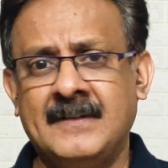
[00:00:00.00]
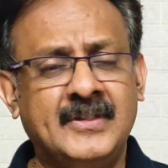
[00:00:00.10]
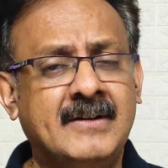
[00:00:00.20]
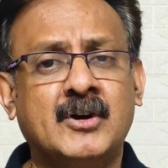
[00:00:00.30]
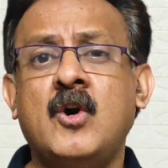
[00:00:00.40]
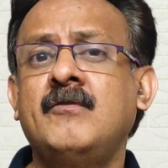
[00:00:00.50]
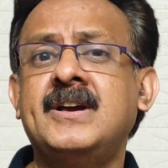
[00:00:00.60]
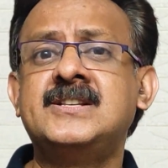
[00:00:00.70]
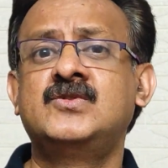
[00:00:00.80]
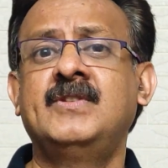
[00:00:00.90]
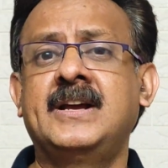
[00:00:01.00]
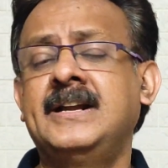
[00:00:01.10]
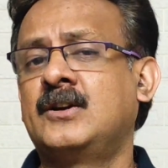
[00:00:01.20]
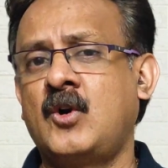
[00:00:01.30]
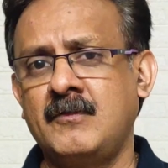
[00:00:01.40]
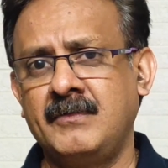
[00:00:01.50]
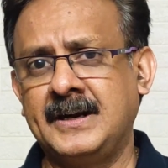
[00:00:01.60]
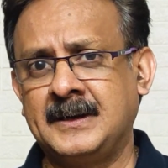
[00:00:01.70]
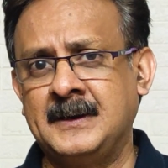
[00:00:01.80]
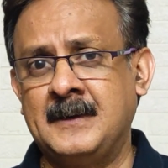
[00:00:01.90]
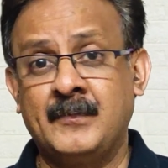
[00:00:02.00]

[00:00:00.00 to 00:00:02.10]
They were always in conflict.